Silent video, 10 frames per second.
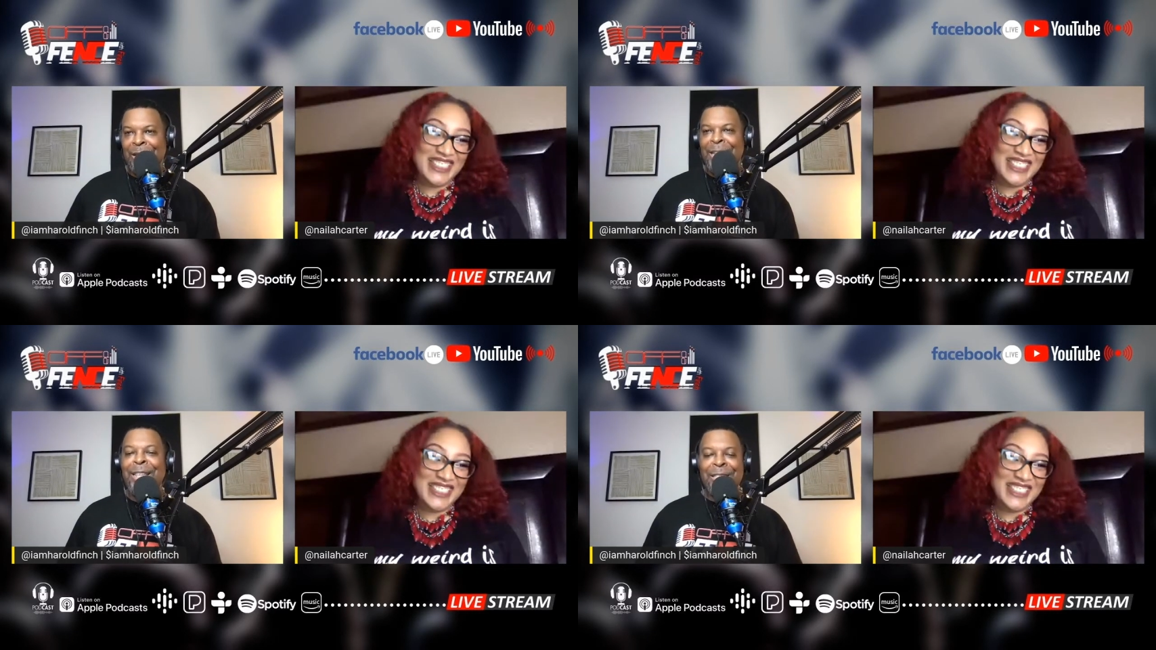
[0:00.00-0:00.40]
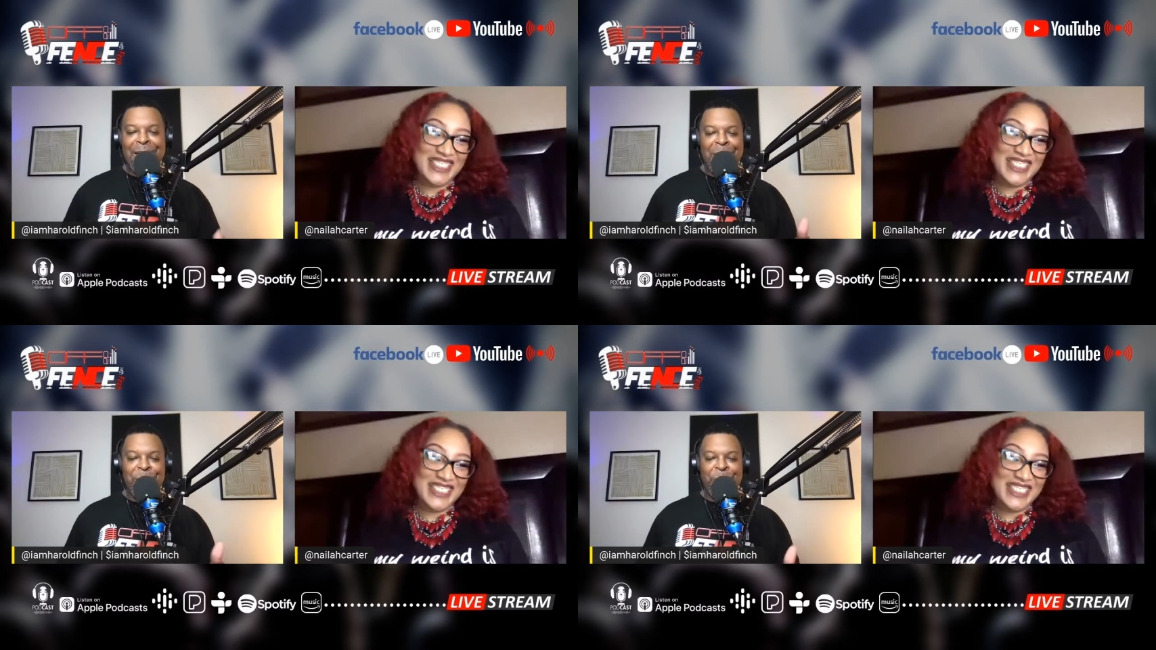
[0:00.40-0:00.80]

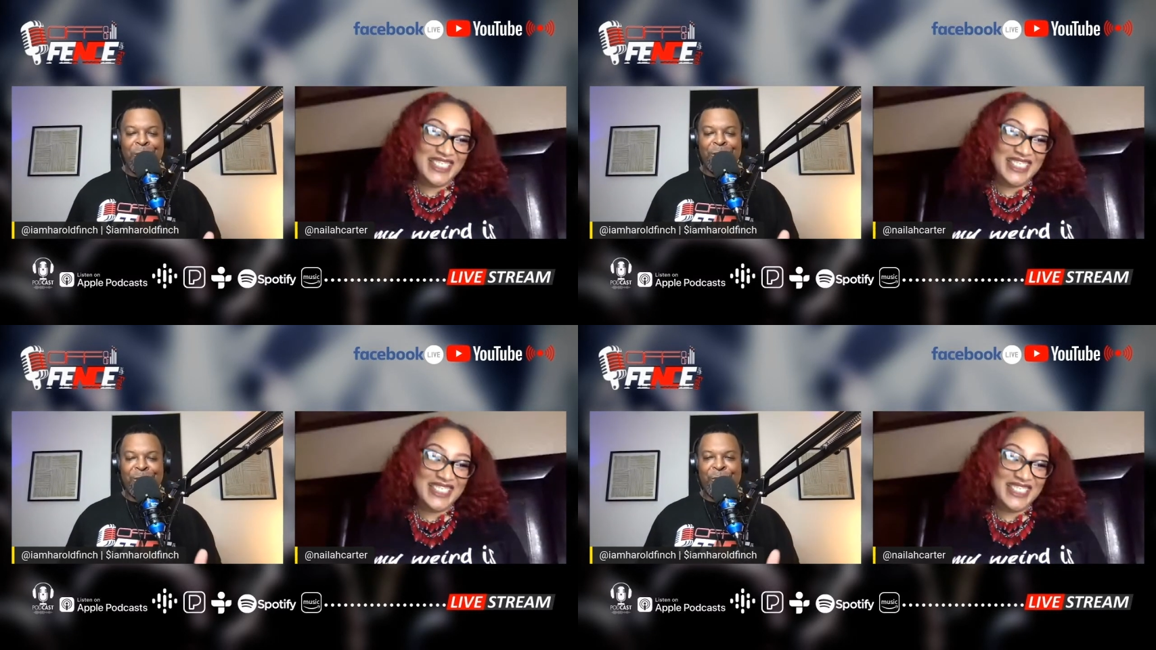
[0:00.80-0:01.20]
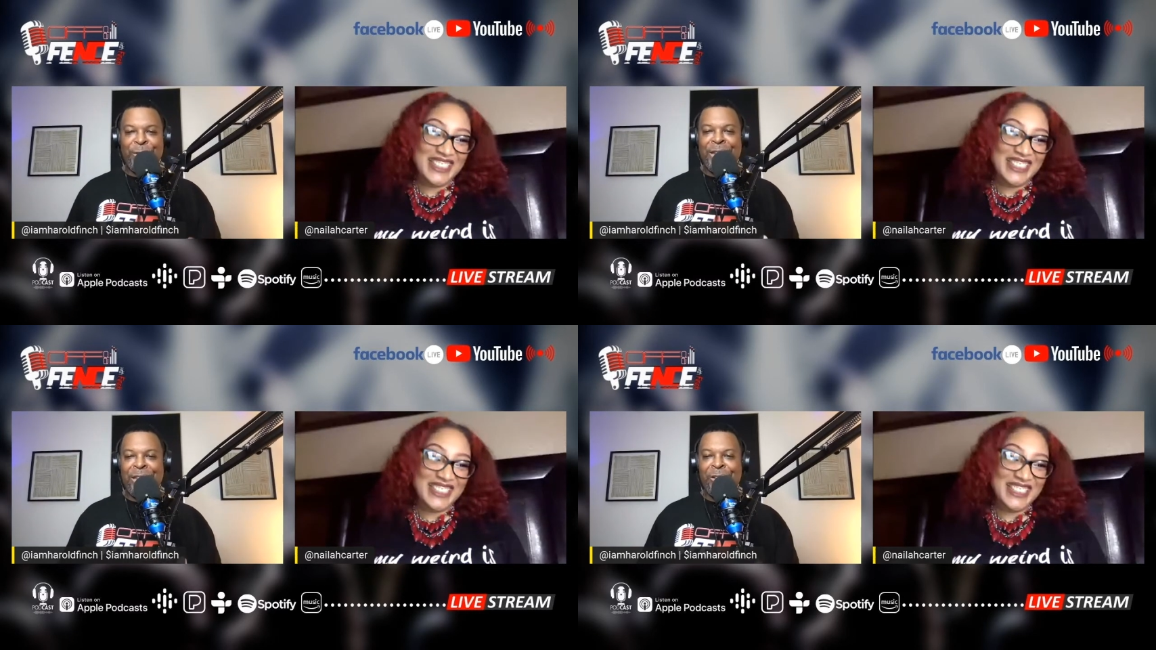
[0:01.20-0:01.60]
Speaker 1: anytime you're on the
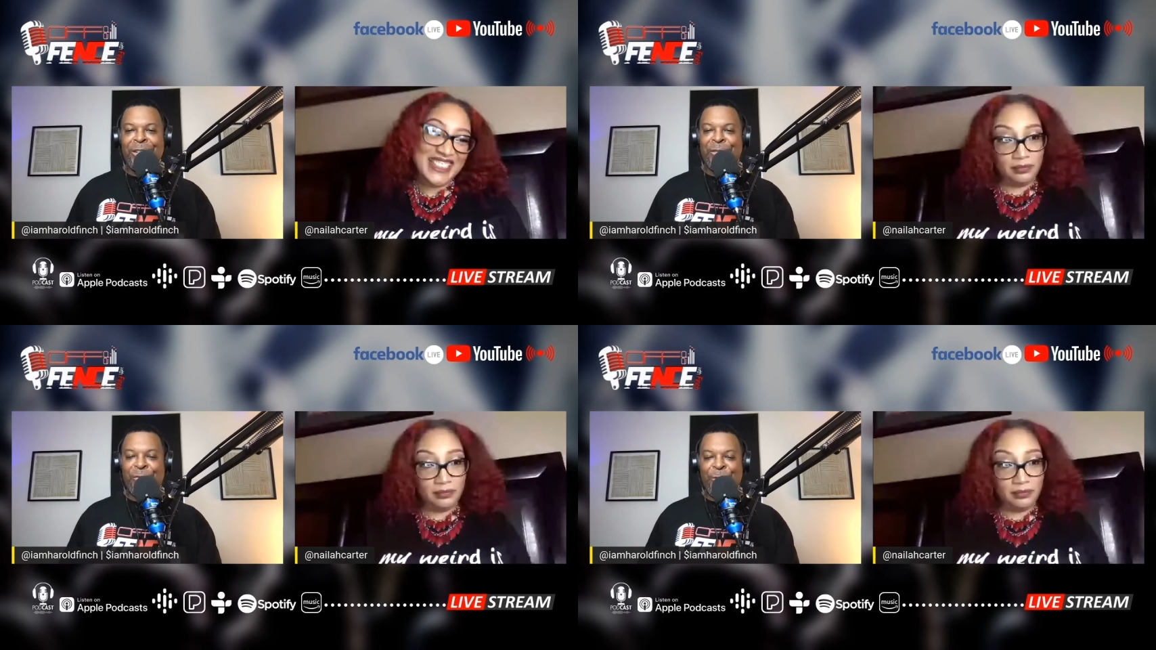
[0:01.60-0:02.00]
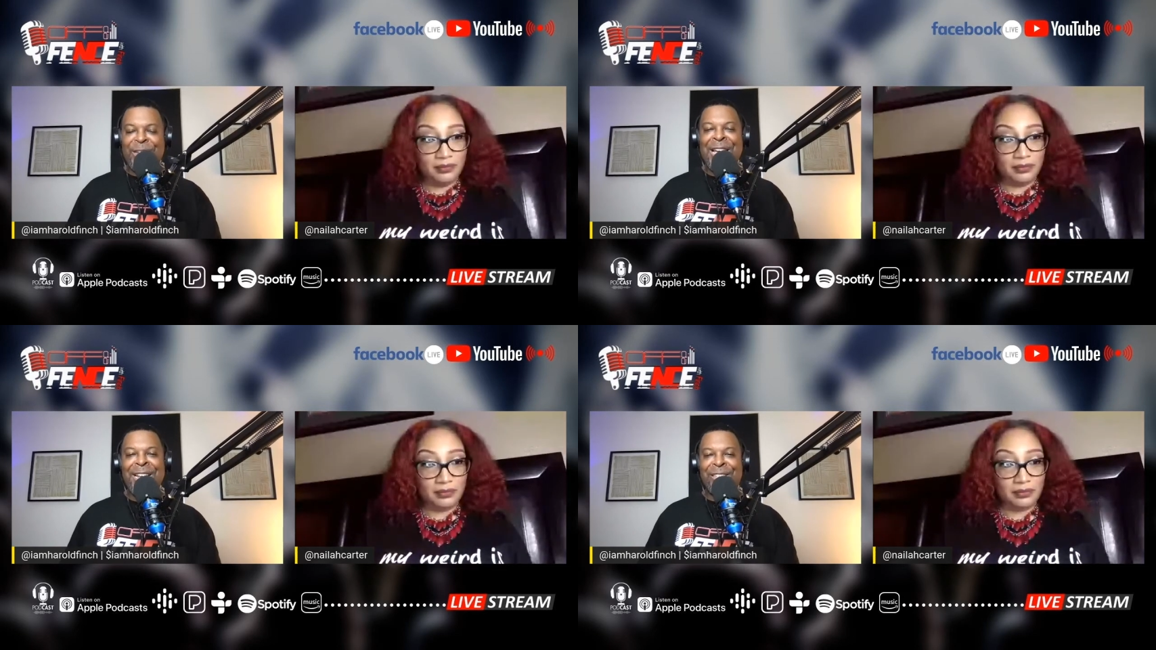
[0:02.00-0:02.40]
free you're in the
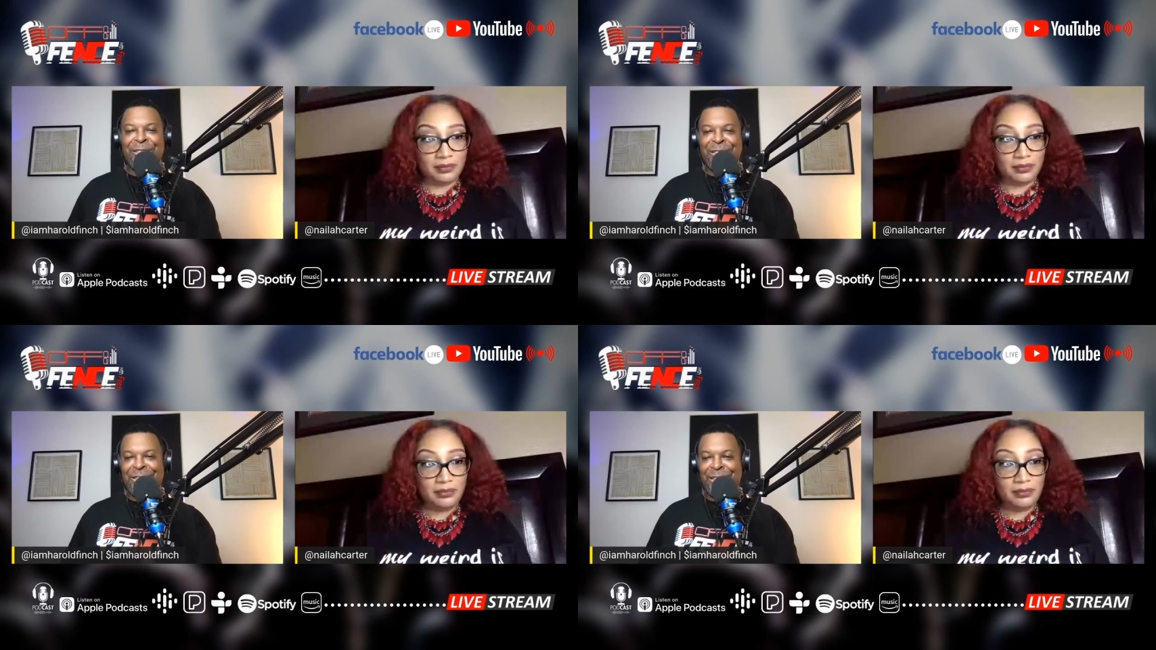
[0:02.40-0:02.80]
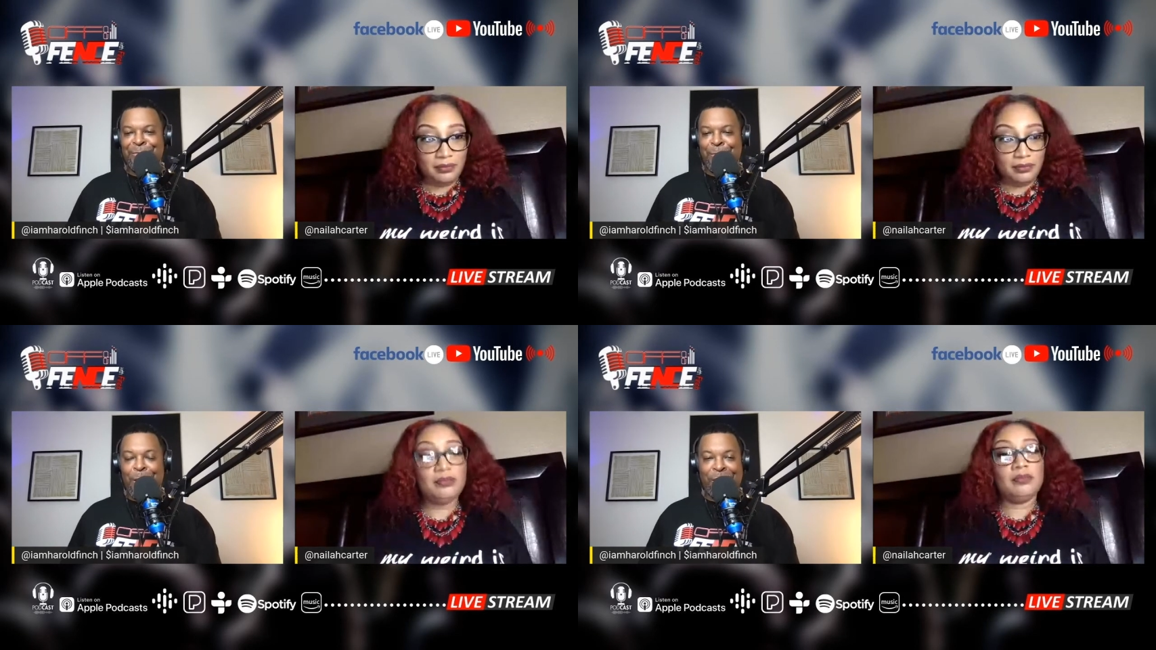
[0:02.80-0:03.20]
free
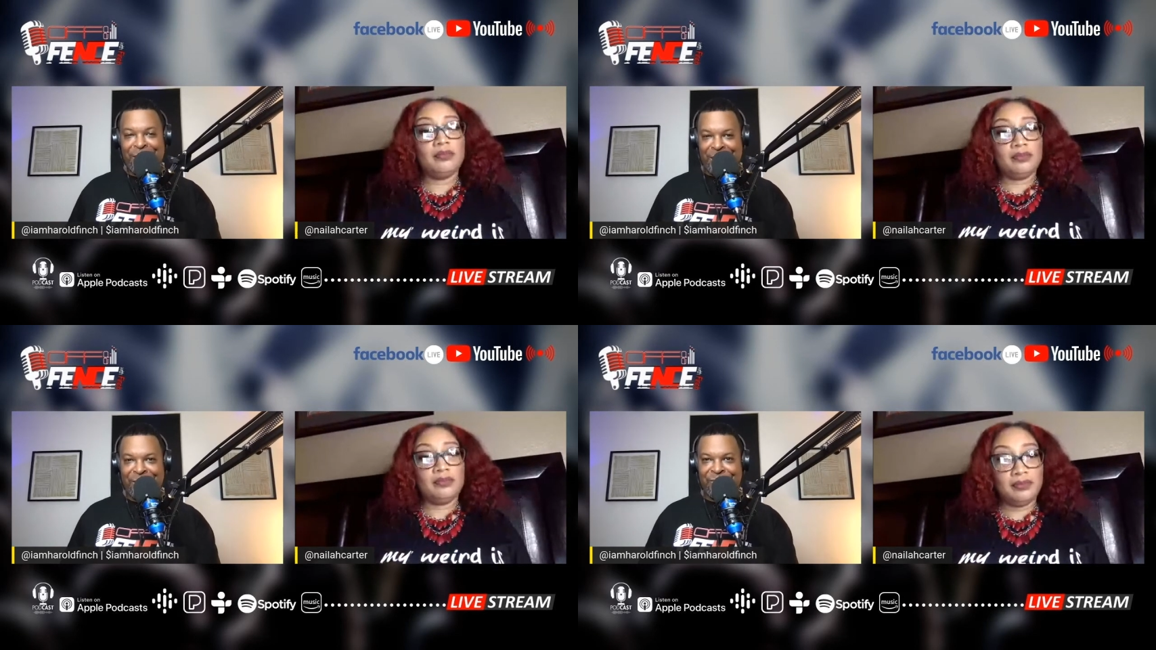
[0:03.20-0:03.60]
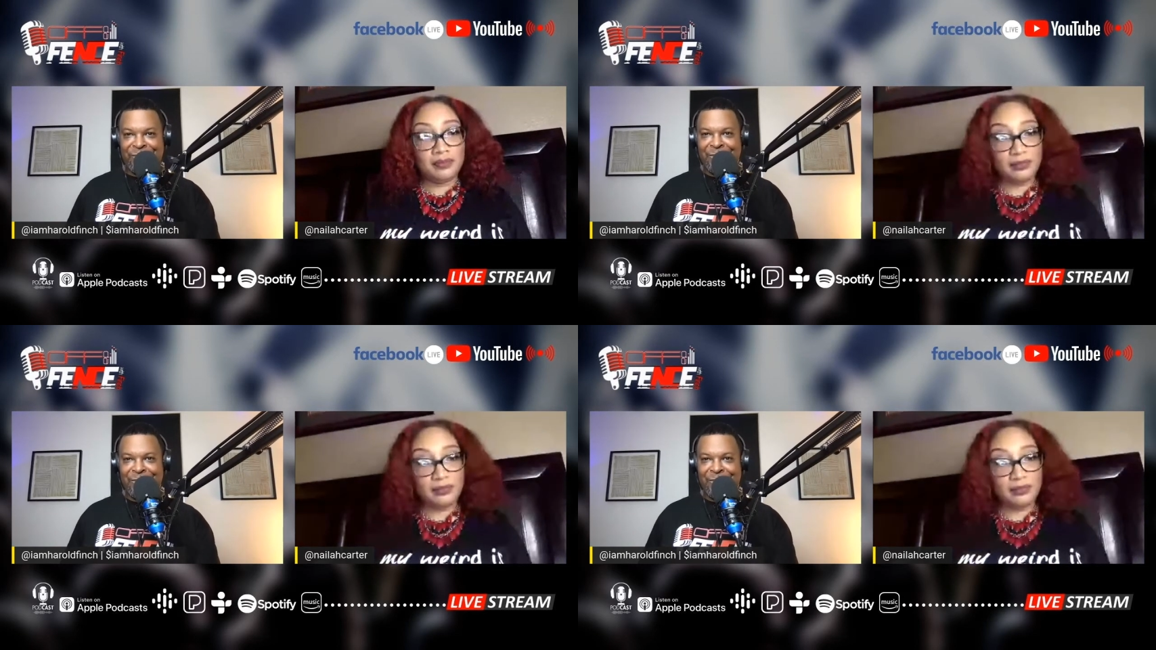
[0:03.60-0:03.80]
agency market,